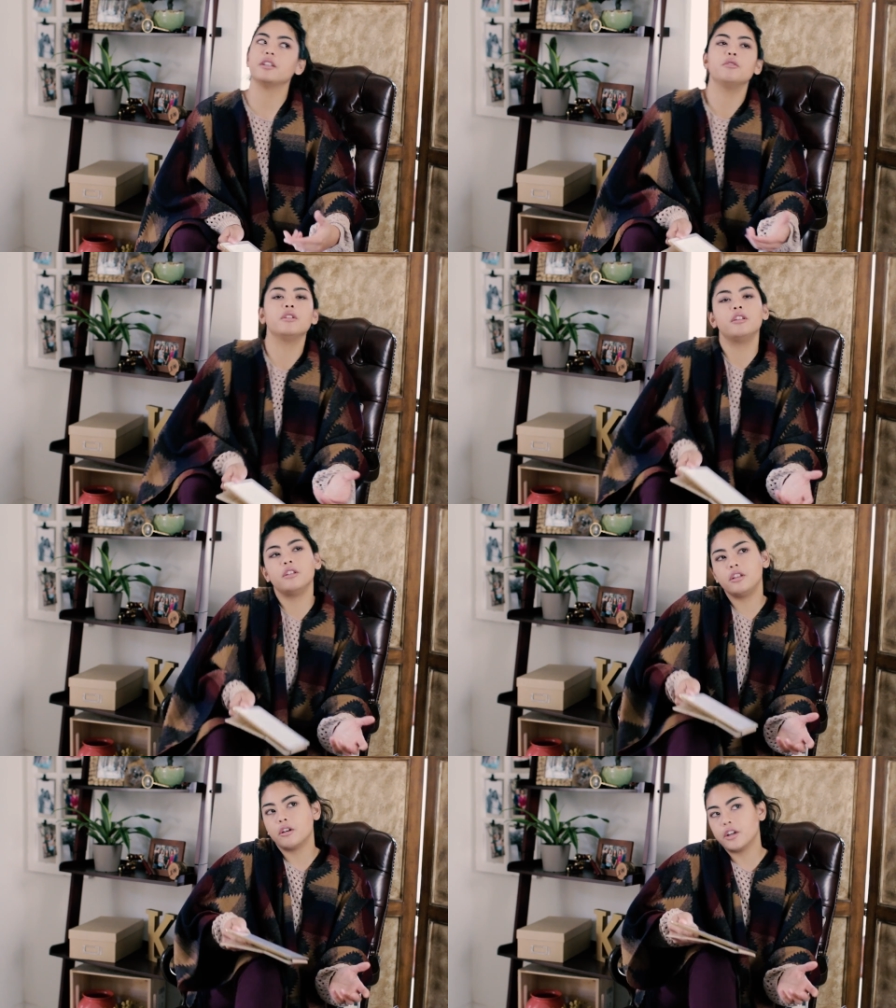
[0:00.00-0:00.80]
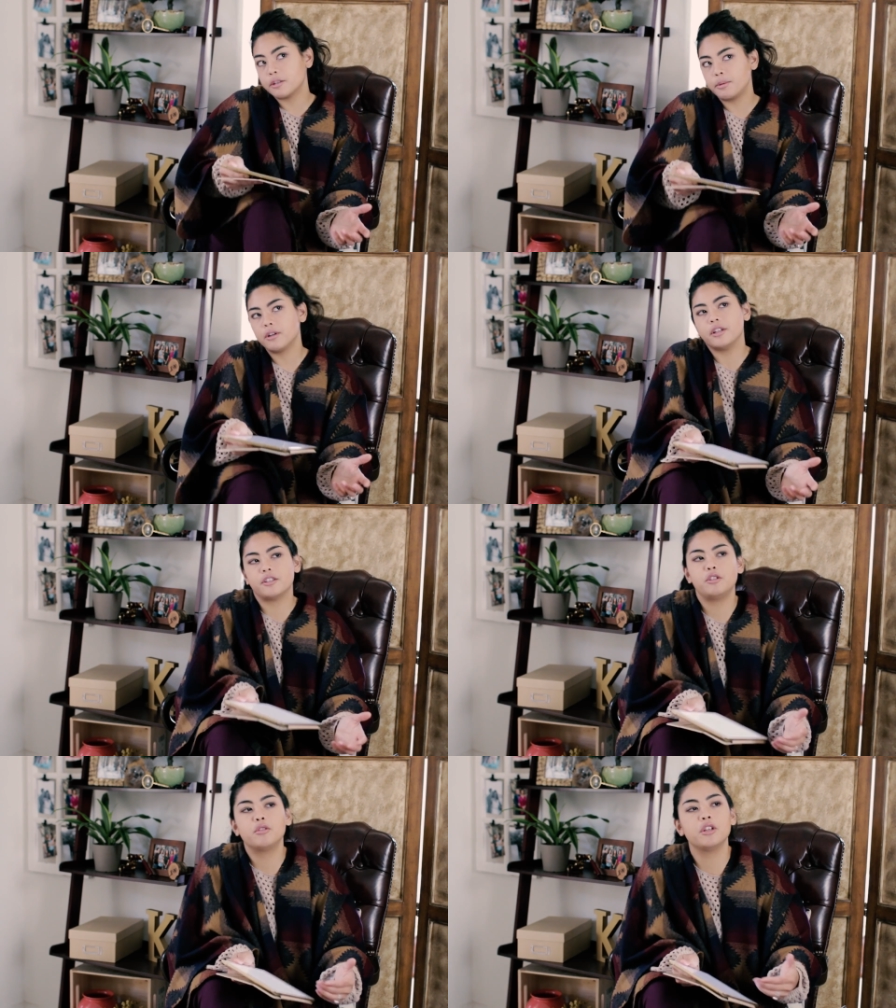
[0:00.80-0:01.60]
You know,
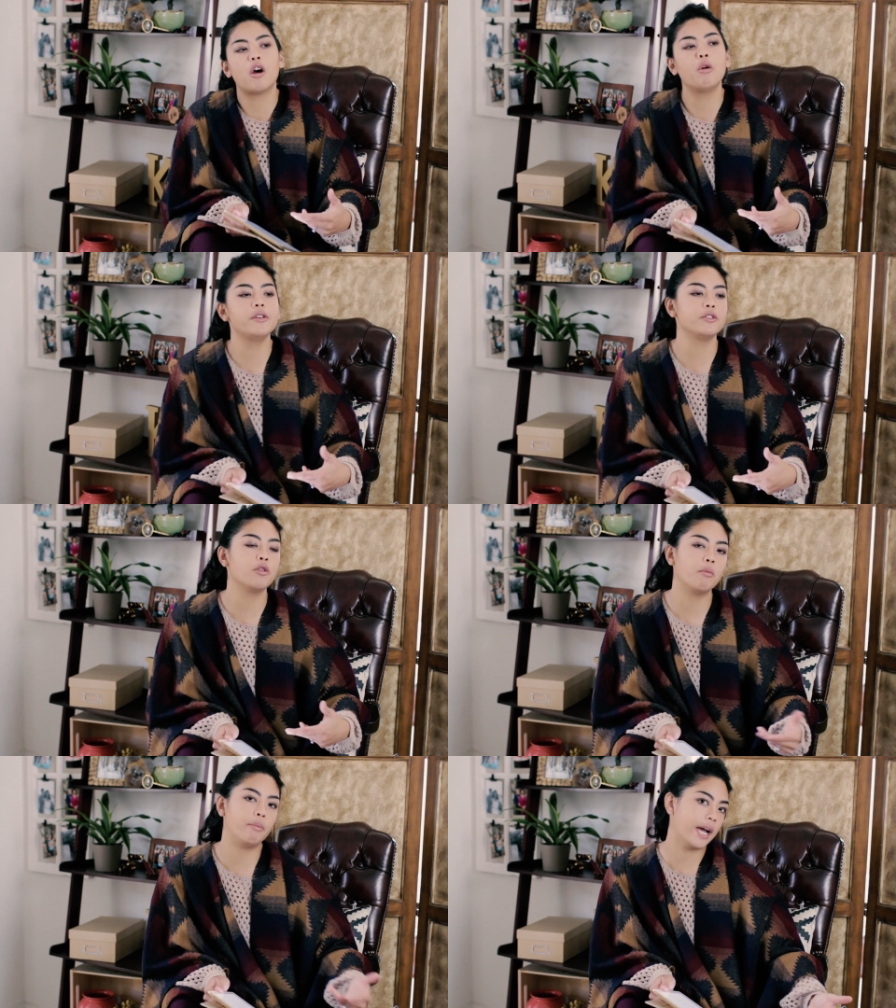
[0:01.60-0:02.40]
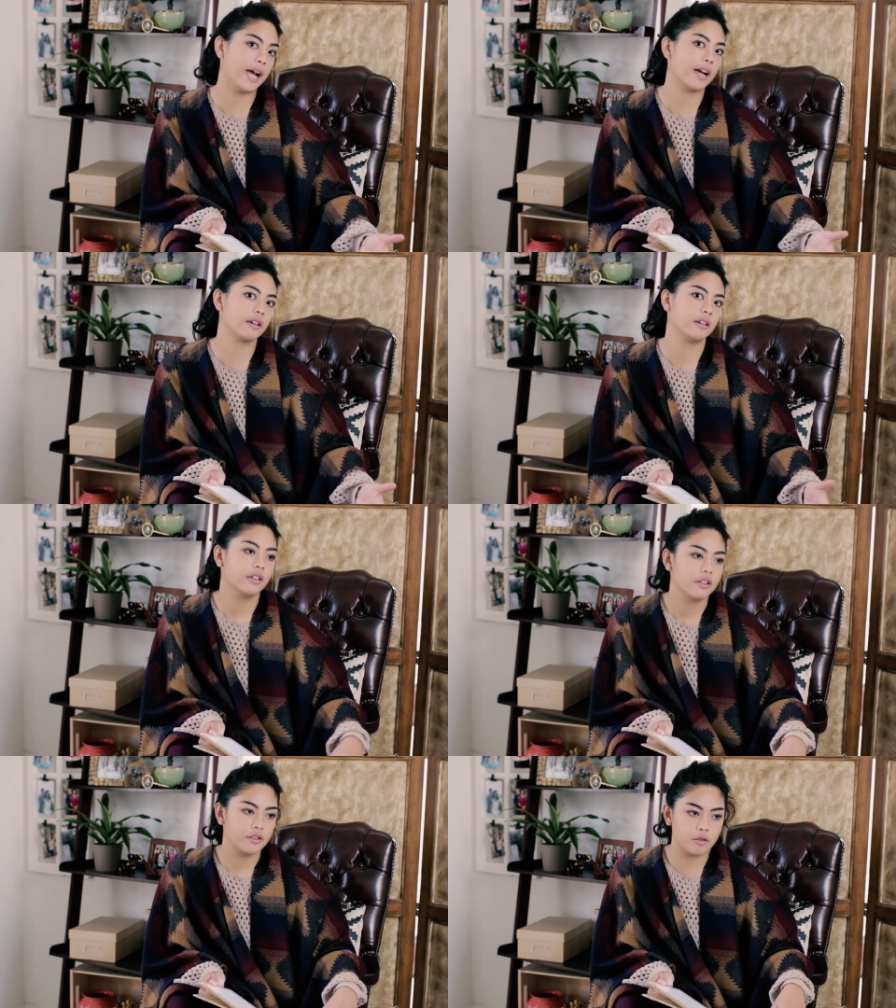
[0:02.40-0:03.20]
experience. You can always go back
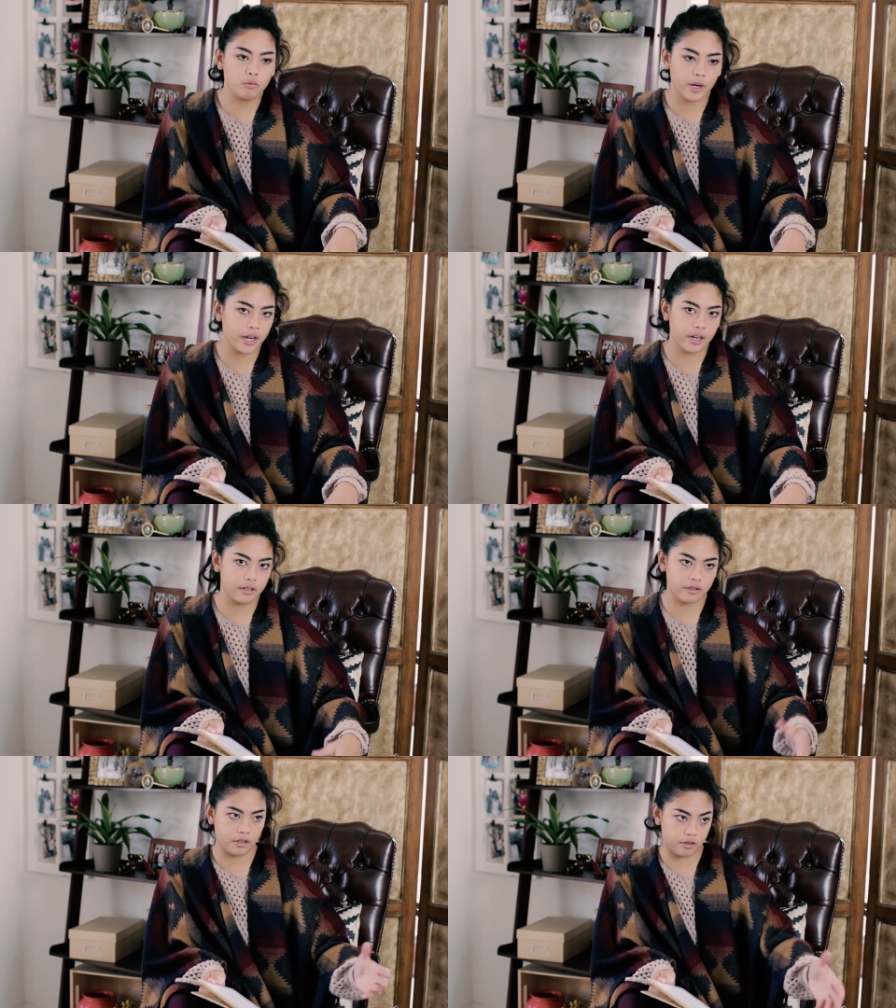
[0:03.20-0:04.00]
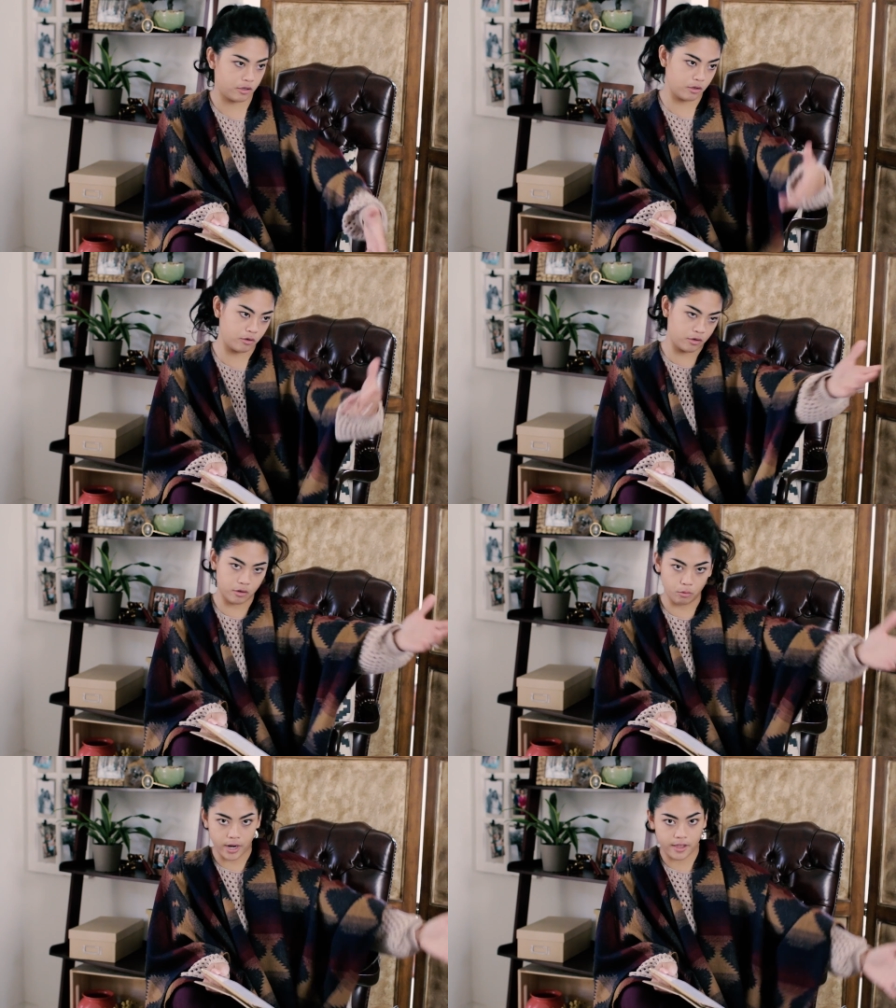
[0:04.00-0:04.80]
to to
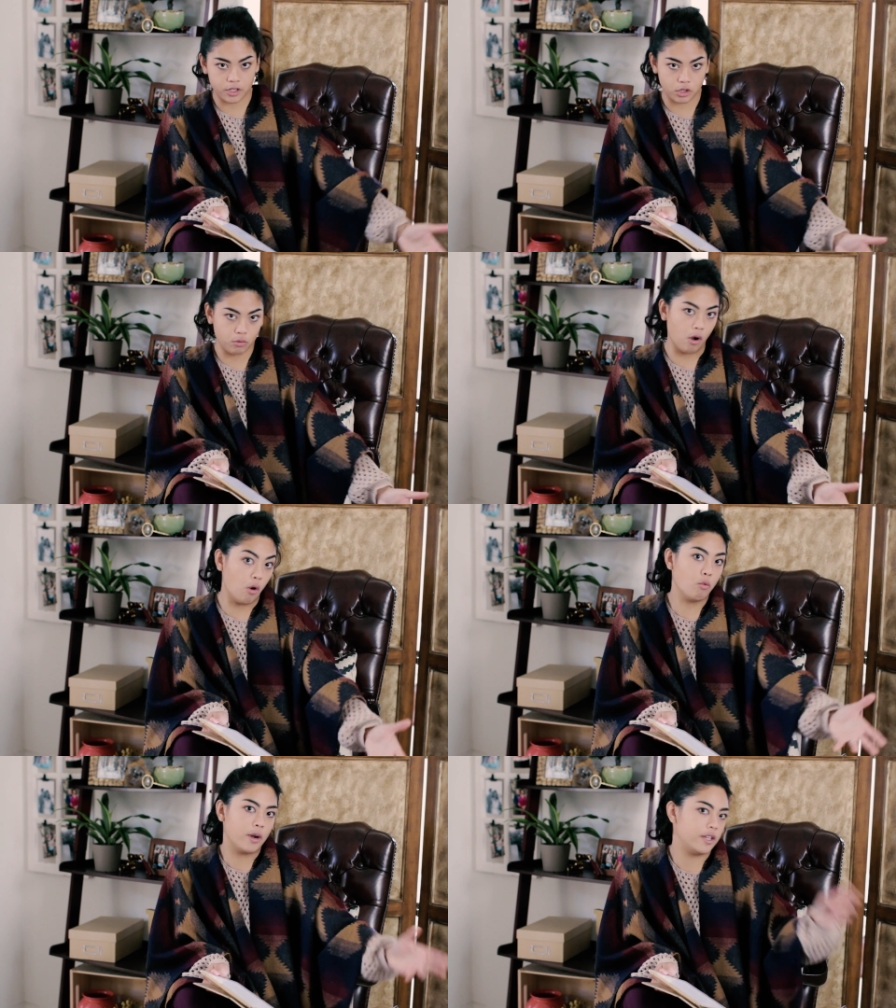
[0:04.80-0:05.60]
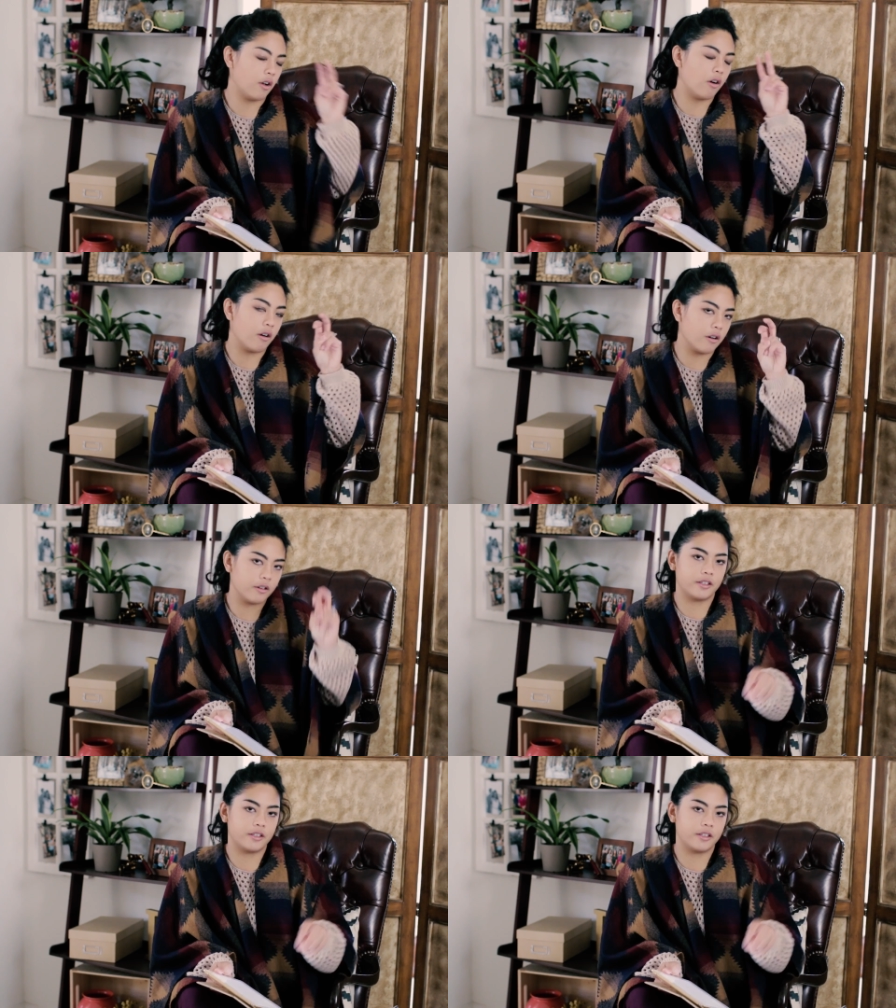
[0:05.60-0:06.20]
the way that you always are.